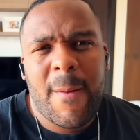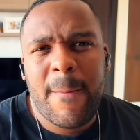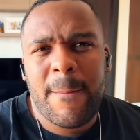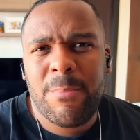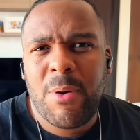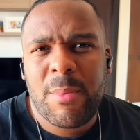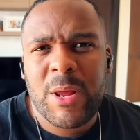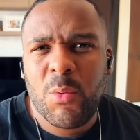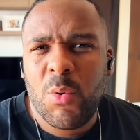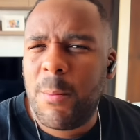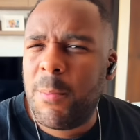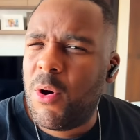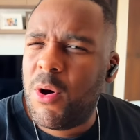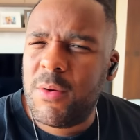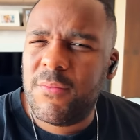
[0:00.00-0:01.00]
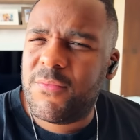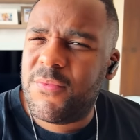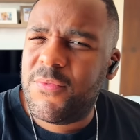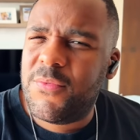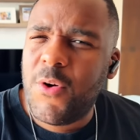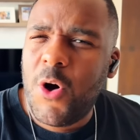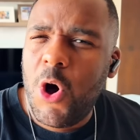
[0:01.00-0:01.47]
probably 1.4
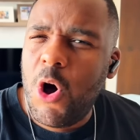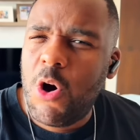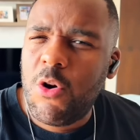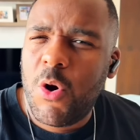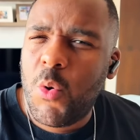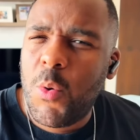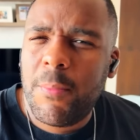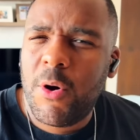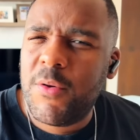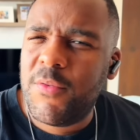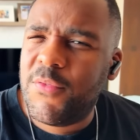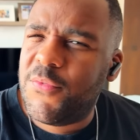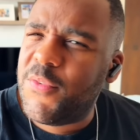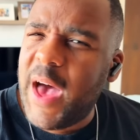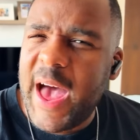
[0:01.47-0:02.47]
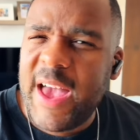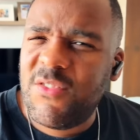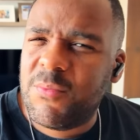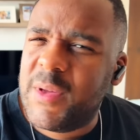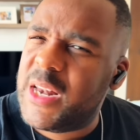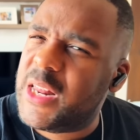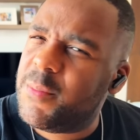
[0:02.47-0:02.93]
or 1.5
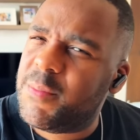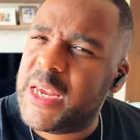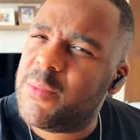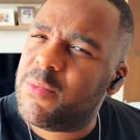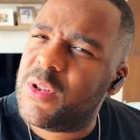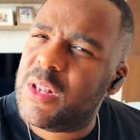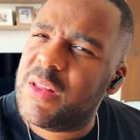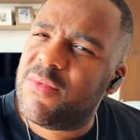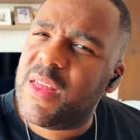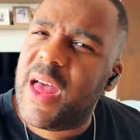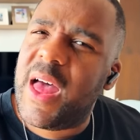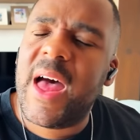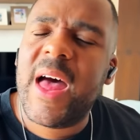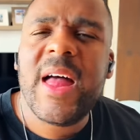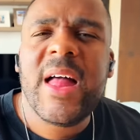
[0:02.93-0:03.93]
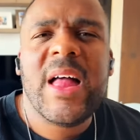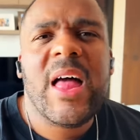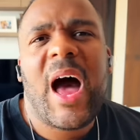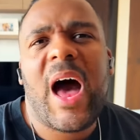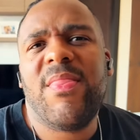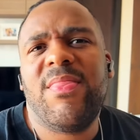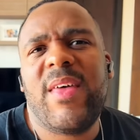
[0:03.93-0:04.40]
million people live there.
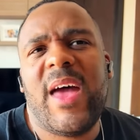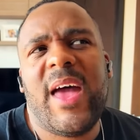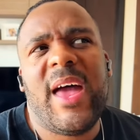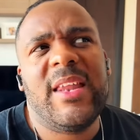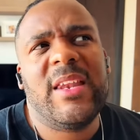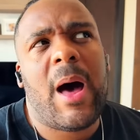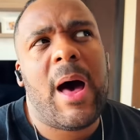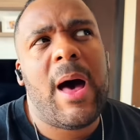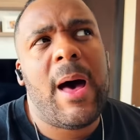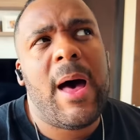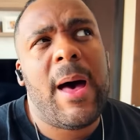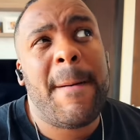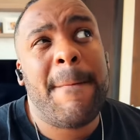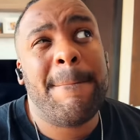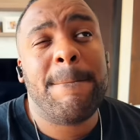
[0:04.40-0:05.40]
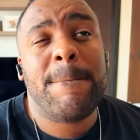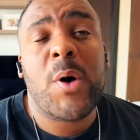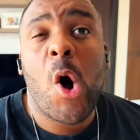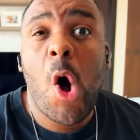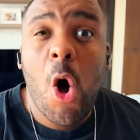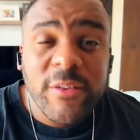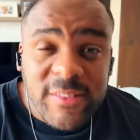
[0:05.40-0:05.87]
And then
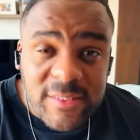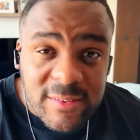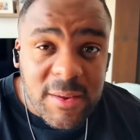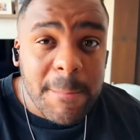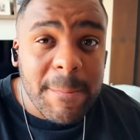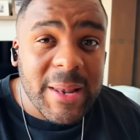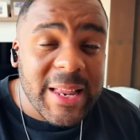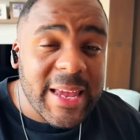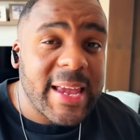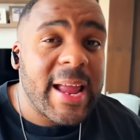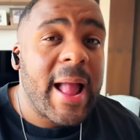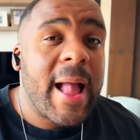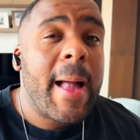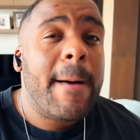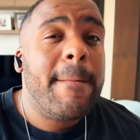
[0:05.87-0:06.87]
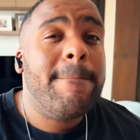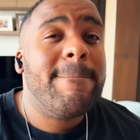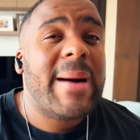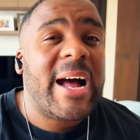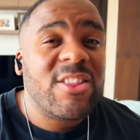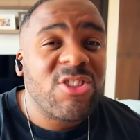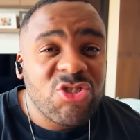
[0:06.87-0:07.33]
possibly
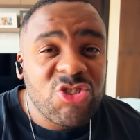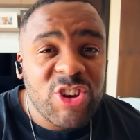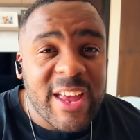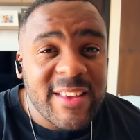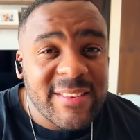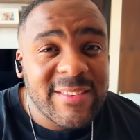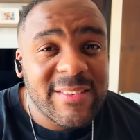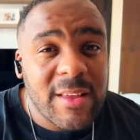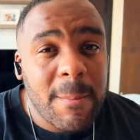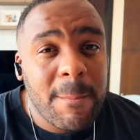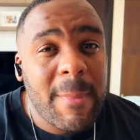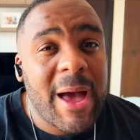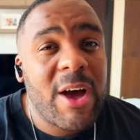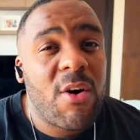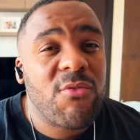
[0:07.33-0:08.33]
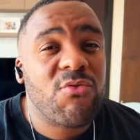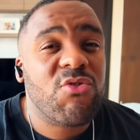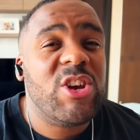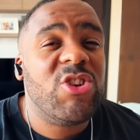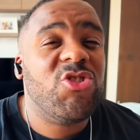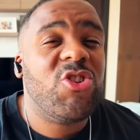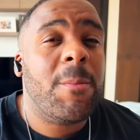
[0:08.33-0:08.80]
Manchester might have
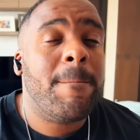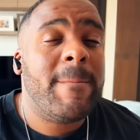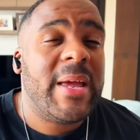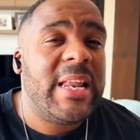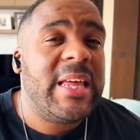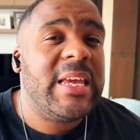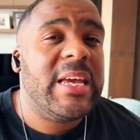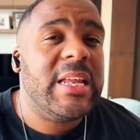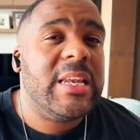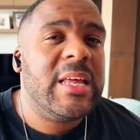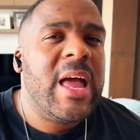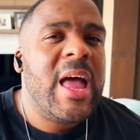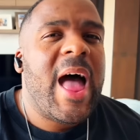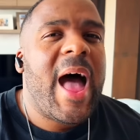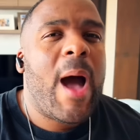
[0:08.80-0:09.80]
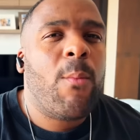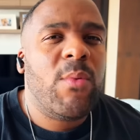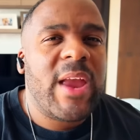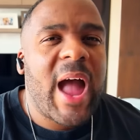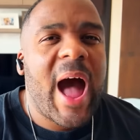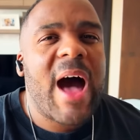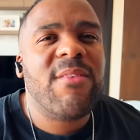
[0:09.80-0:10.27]
reached a million. And we
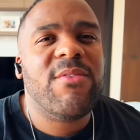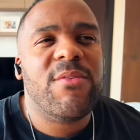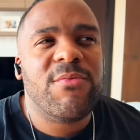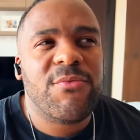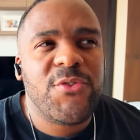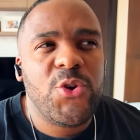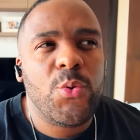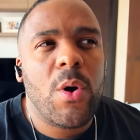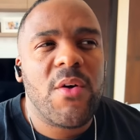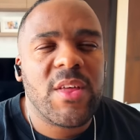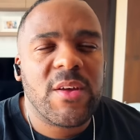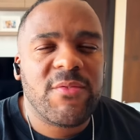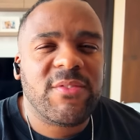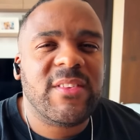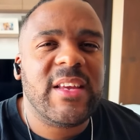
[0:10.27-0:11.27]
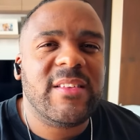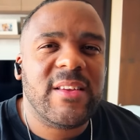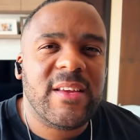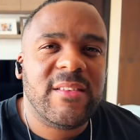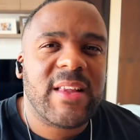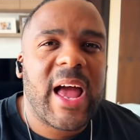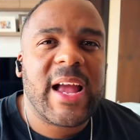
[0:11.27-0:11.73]
have a few other
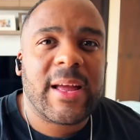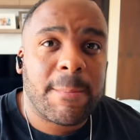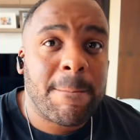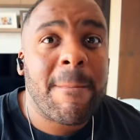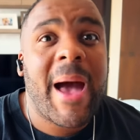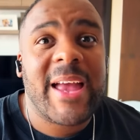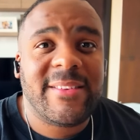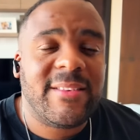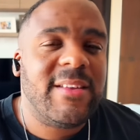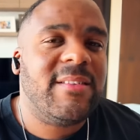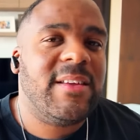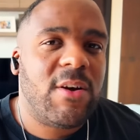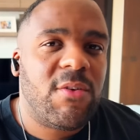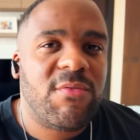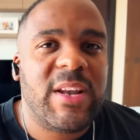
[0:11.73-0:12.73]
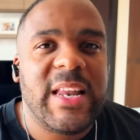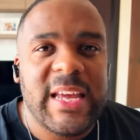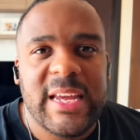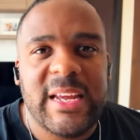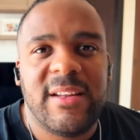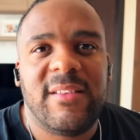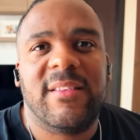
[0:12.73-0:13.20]
cities like my city of
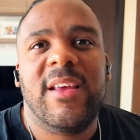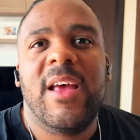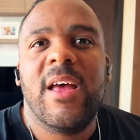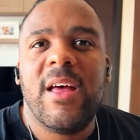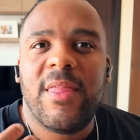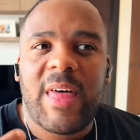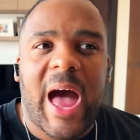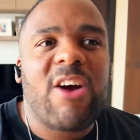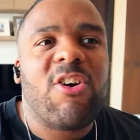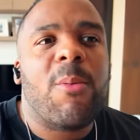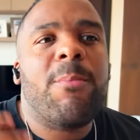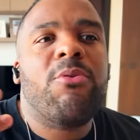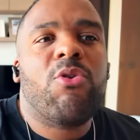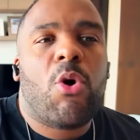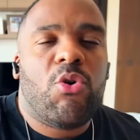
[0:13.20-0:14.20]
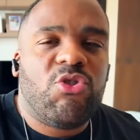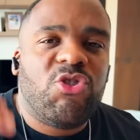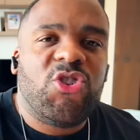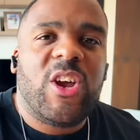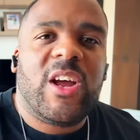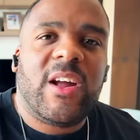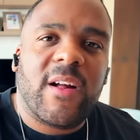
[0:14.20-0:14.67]
Leeds that are
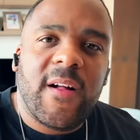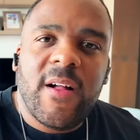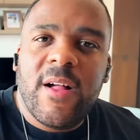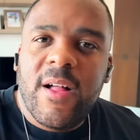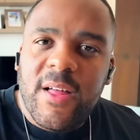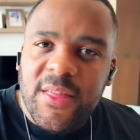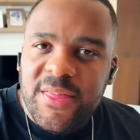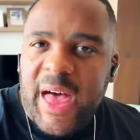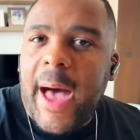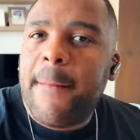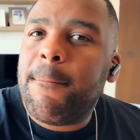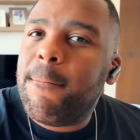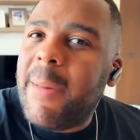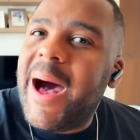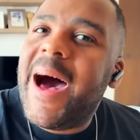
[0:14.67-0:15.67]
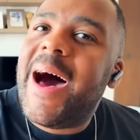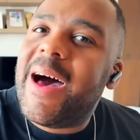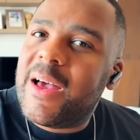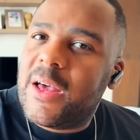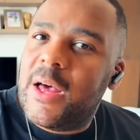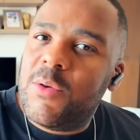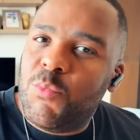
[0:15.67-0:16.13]
approaching that
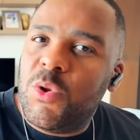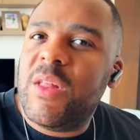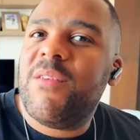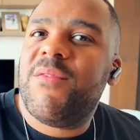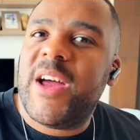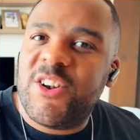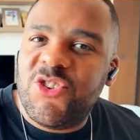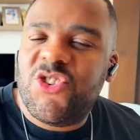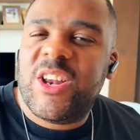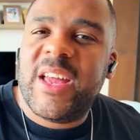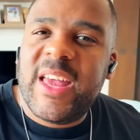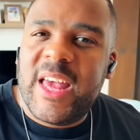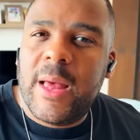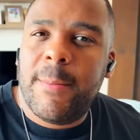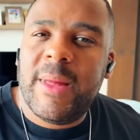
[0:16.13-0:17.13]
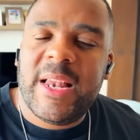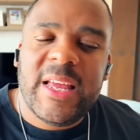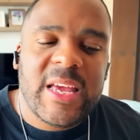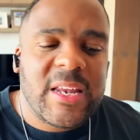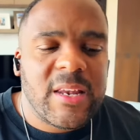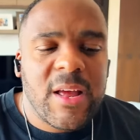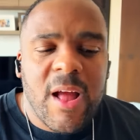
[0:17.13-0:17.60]
mark and will eventually hit a
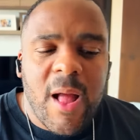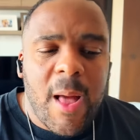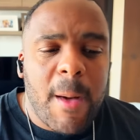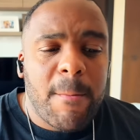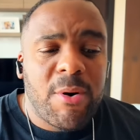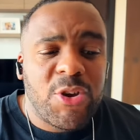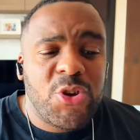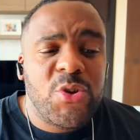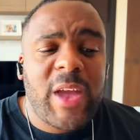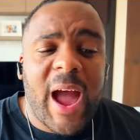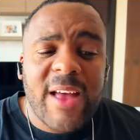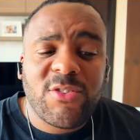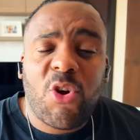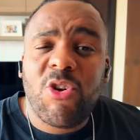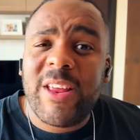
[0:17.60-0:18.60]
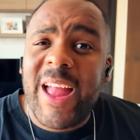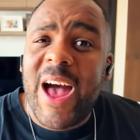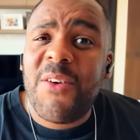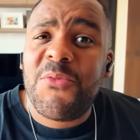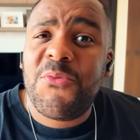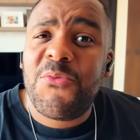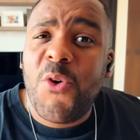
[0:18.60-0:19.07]
million. But you guys already have
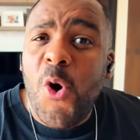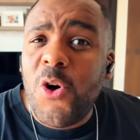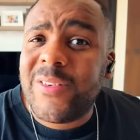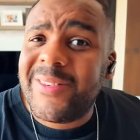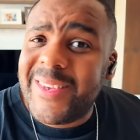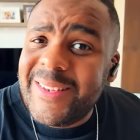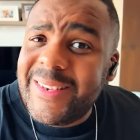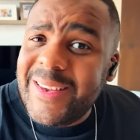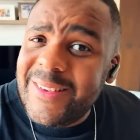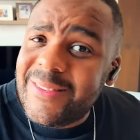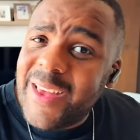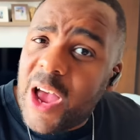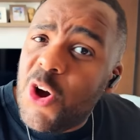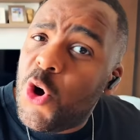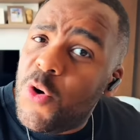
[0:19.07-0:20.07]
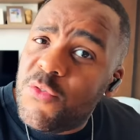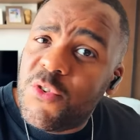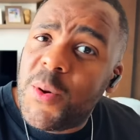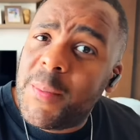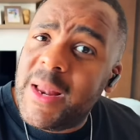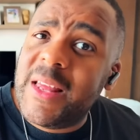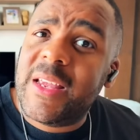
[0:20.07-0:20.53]
four cities that are over a
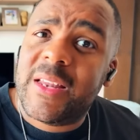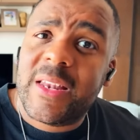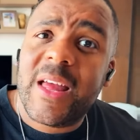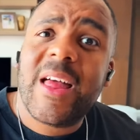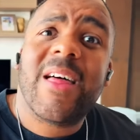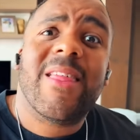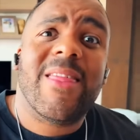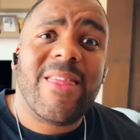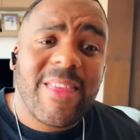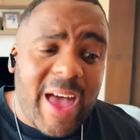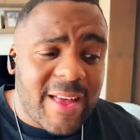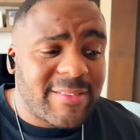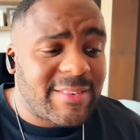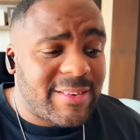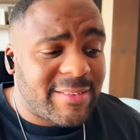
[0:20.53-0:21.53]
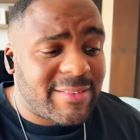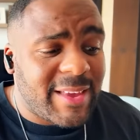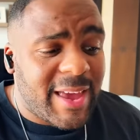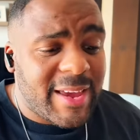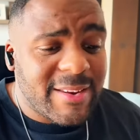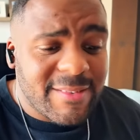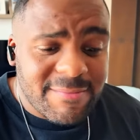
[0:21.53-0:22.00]
million. That's insane.